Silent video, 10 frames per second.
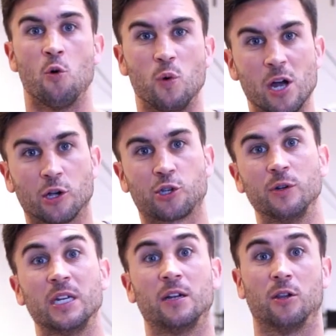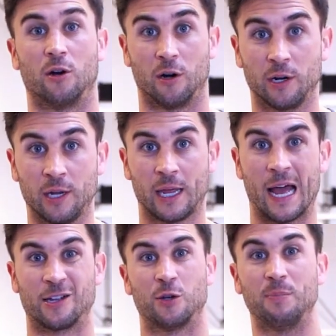We also need to learn
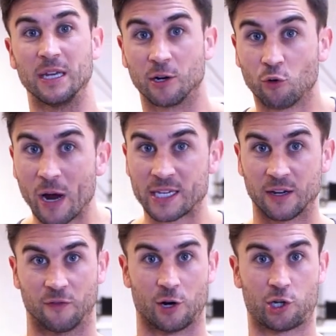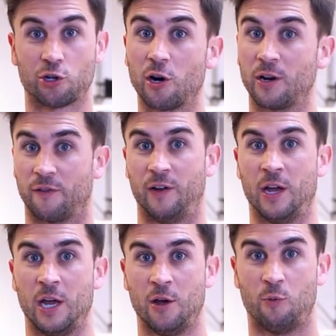how to be aggressive or assertive
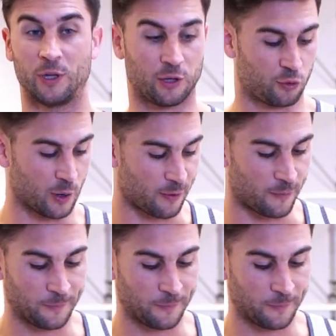with the dribble.